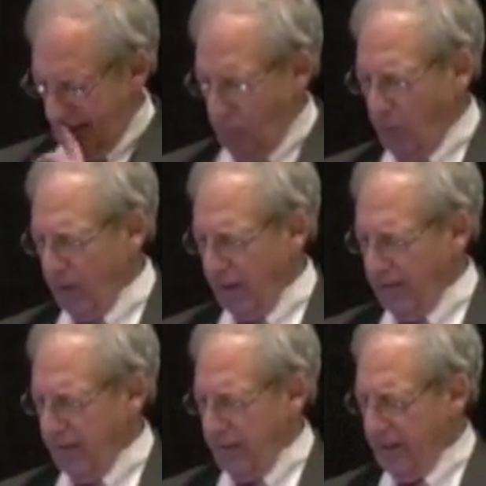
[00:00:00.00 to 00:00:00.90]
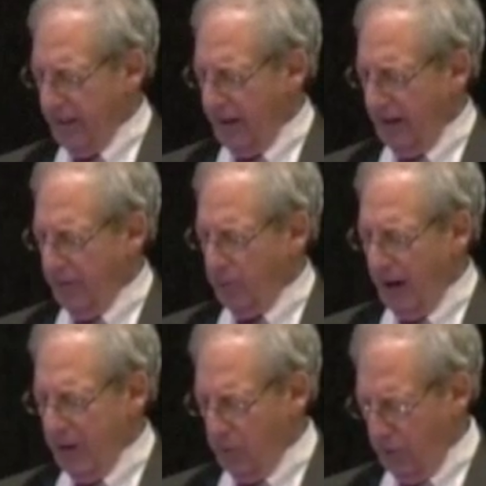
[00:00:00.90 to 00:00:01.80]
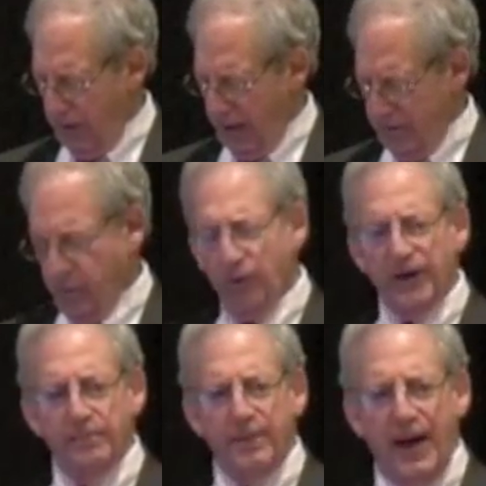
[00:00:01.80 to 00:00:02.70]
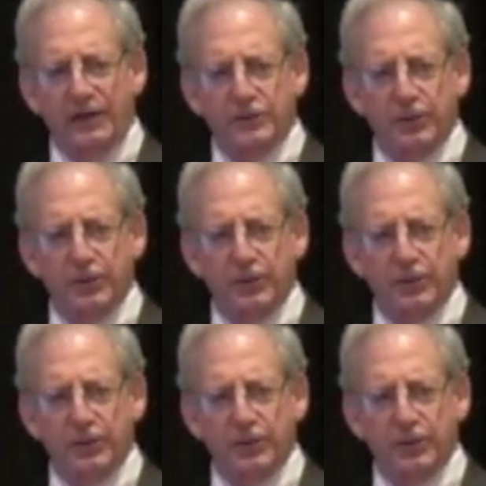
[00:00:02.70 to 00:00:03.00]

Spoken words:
one on the right we'll get back